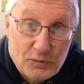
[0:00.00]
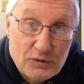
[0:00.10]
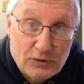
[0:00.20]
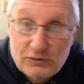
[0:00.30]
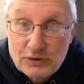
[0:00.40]

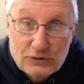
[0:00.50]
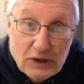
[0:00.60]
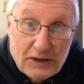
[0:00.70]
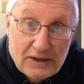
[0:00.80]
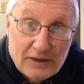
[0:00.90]
just
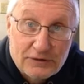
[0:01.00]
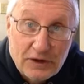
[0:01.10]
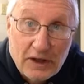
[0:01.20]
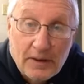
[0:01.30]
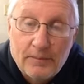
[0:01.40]
like that
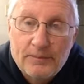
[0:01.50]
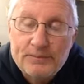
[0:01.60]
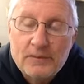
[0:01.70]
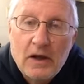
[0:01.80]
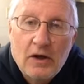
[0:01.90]
setup.
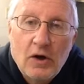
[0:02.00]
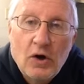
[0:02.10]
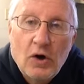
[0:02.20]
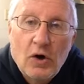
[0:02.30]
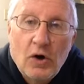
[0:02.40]

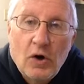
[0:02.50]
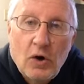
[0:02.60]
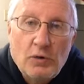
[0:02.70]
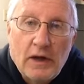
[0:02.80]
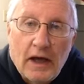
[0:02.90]

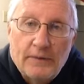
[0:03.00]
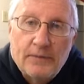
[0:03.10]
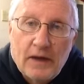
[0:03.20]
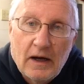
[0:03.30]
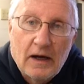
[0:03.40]
Okay,
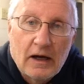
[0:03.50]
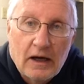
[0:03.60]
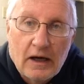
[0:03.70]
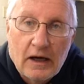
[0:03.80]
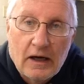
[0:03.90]

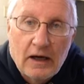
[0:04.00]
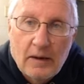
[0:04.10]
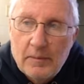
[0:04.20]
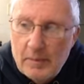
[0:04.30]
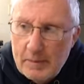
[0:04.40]

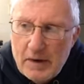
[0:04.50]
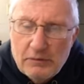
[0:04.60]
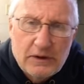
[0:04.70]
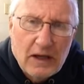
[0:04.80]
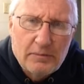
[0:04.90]
I'm
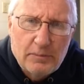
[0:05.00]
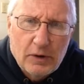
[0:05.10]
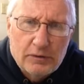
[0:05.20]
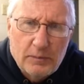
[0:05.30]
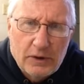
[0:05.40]
about done
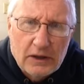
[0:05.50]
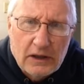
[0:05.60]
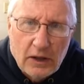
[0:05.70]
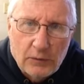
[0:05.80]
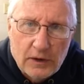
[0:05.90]
building beer
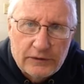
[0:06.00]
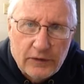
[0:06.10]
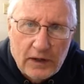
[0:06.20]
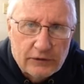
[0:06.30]
can rings today.